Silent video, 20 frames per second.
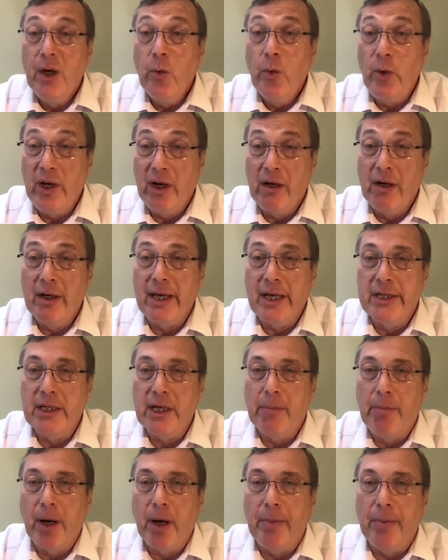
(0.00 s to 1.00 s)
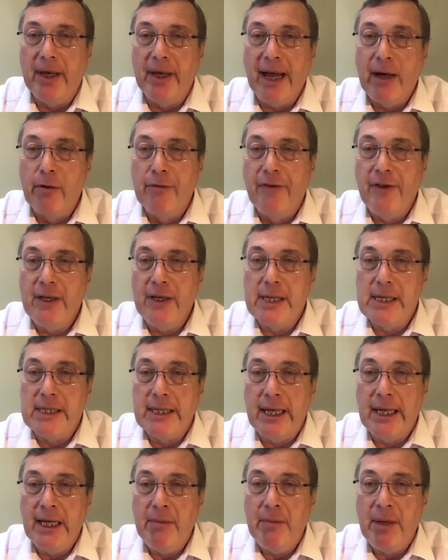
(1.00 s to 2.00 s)
We are getting a puppy. Alfie is his
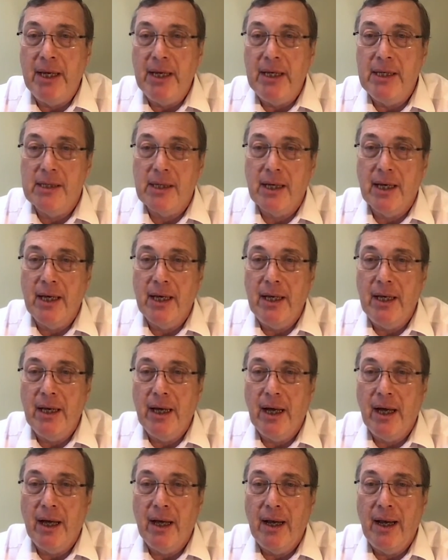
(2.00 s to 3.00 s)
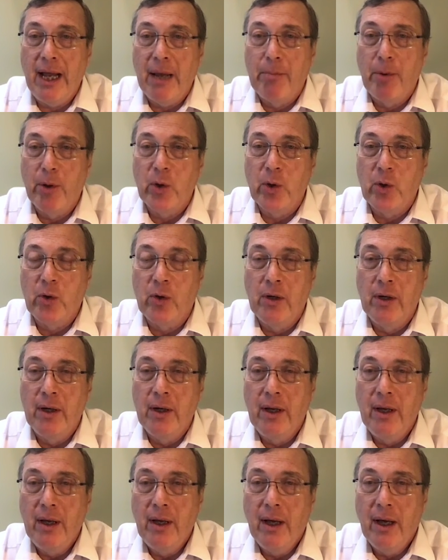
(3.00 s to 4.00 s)
name. He's a Labrador.
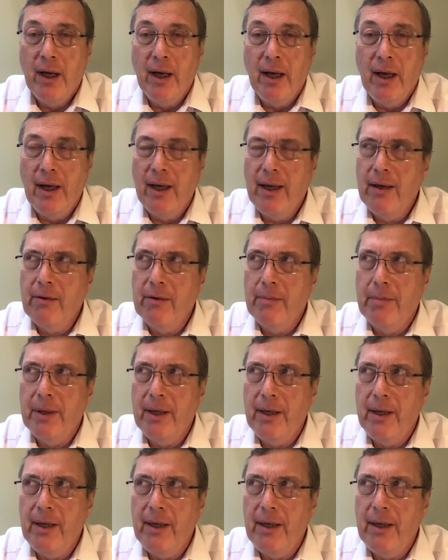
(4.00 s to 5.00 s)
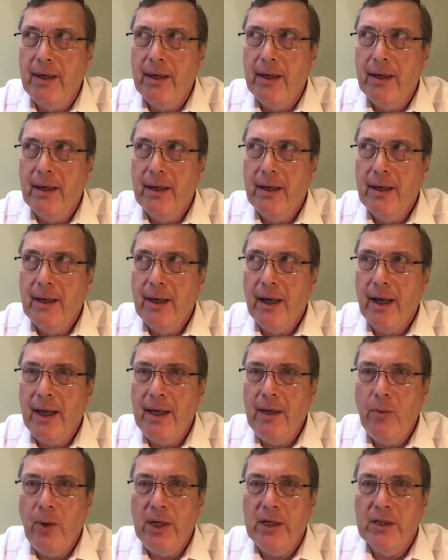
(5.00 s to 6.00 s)
He'll be
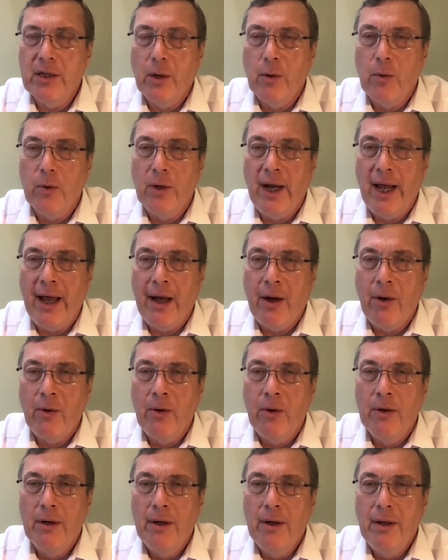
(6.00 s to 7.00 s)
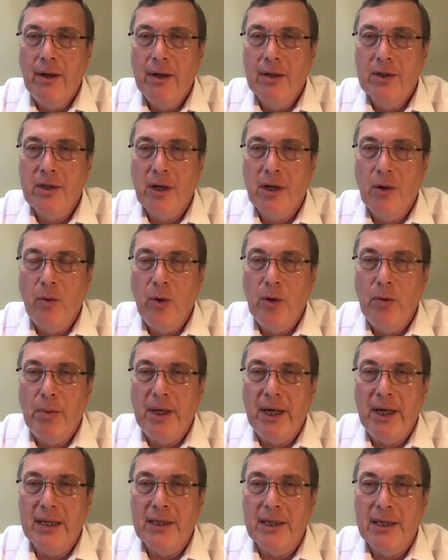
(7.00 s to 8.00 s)
8 weeks old now. So we'll be
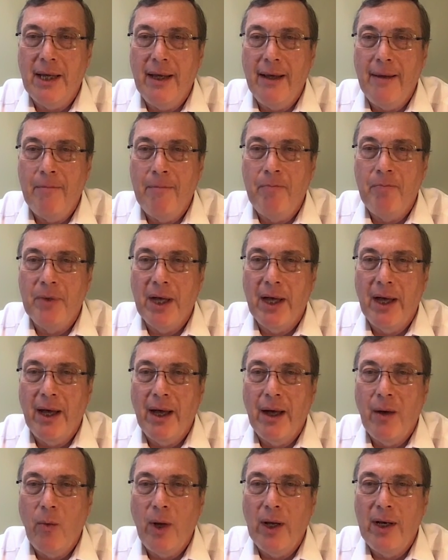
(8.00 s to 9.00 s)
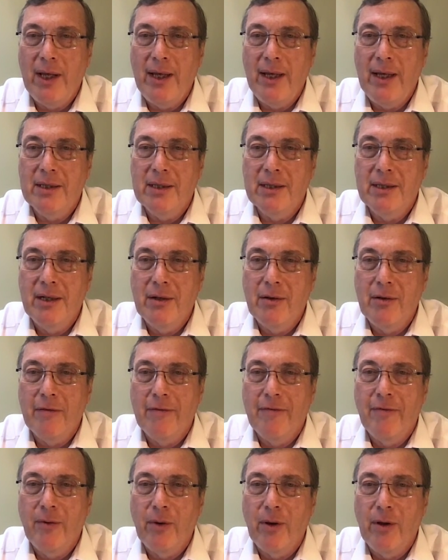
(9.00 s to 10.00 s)
getting him when he is still
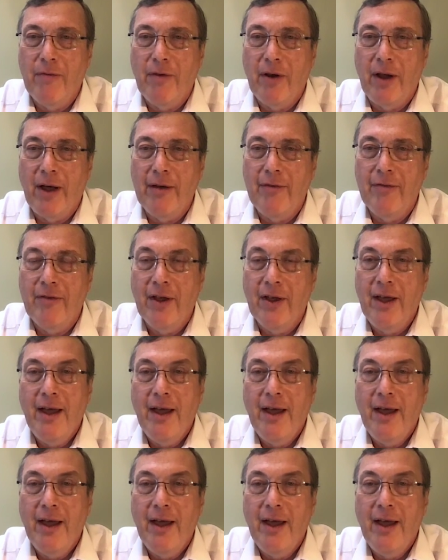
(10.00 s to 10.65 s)
full of life.